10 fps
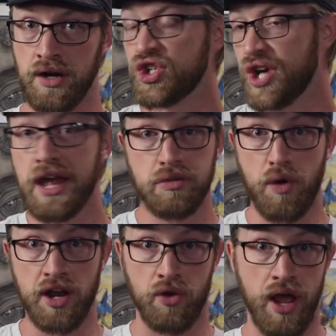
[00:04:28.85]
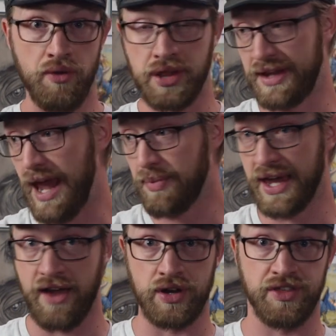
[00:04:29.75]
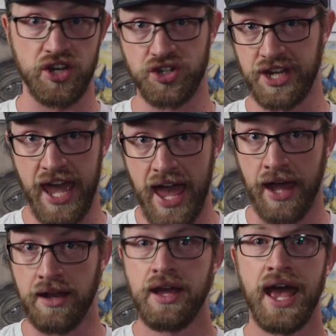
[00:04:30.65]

Shy's running around stamping everything she can,